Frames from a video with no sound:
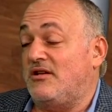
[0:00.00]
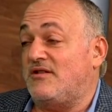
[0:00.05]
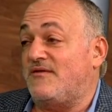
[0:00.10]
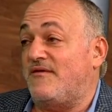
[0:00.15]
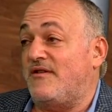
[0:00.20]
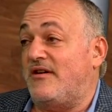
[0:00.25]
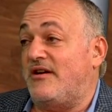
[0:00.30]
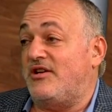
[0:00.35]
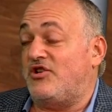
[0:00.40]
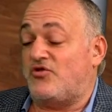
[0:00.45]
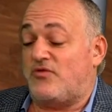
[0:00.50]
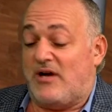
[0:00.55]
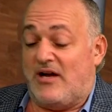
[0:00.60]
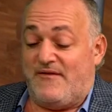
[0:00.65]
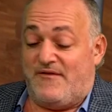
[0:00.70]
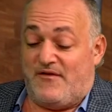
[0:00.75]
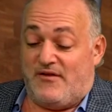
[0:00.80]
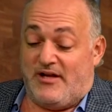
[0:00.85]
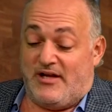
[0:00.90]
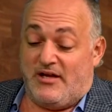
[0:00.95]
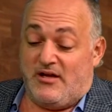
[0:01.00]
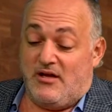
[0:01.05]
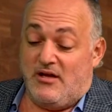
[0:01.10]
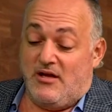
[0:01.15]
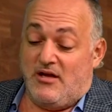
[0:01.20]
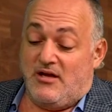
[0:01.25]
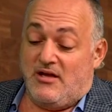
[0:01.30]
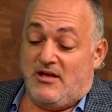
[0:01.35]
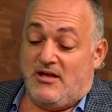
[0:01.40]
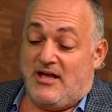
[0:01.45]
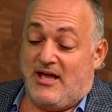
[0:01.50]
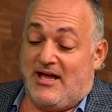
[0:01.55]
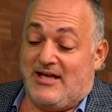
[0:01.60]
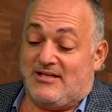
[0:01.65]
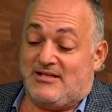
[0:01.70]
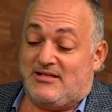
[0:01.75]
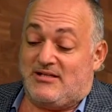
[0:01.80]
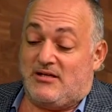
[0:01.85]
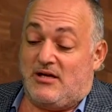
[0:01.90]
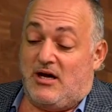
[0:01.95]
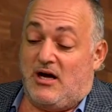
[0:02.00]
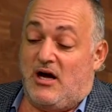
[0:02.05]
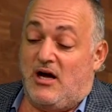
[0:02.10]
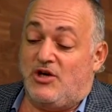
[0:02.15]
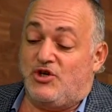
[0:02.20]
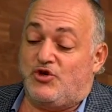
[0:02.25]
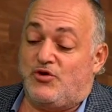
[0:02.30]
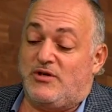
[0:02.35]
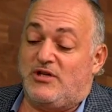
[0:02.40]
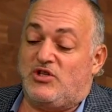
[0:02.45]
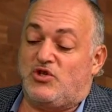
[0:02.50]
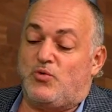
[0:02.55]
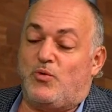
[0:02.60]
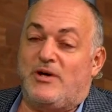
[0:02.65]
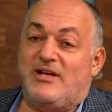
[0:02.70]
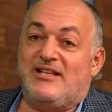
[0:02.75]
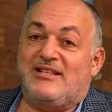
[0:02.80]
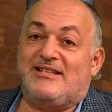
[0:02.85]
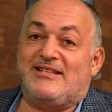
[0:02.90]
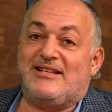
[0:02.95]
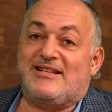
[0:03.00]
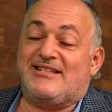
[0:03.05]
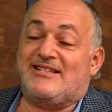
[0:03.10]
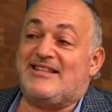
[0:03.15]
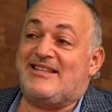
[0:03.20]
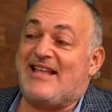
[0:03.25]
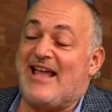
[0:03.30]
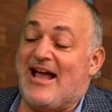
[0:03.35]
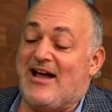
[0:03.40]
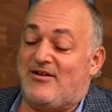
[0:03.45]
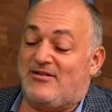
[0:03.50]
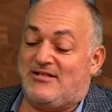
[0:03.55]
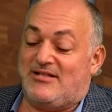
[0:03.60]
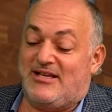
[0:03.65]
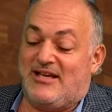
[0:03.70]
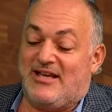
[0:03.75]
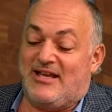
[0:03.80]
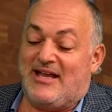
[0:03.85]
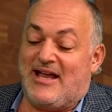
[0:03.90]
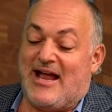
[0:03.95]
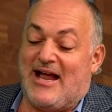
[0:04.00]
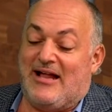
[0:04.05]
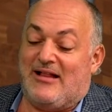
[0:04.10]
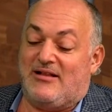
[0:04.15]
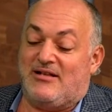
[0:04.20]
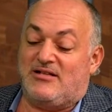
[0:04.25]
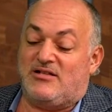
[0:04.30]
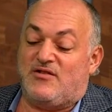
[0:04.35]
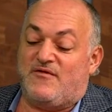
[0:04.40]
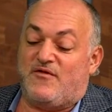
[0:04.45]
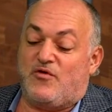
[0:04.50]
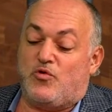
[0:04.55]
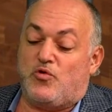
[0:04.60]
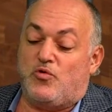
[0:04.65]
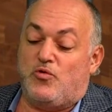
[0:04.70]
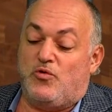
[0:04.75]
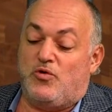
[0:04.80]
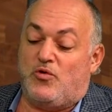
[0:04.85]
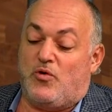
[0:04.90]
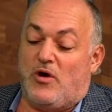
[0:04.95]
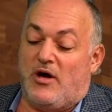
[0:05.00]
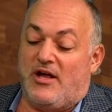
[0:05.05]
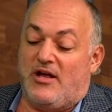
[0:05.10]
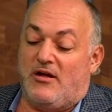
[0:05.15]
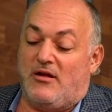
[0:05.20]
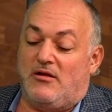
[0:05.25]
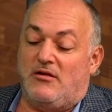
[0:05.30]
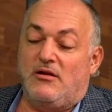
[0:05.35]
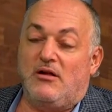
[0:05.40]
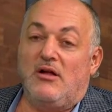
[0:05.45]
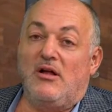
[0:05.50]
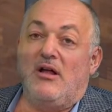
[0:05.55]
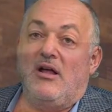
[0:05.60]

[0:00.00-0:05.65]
It's very trifling. Yes, 126,000 gallons of crude oil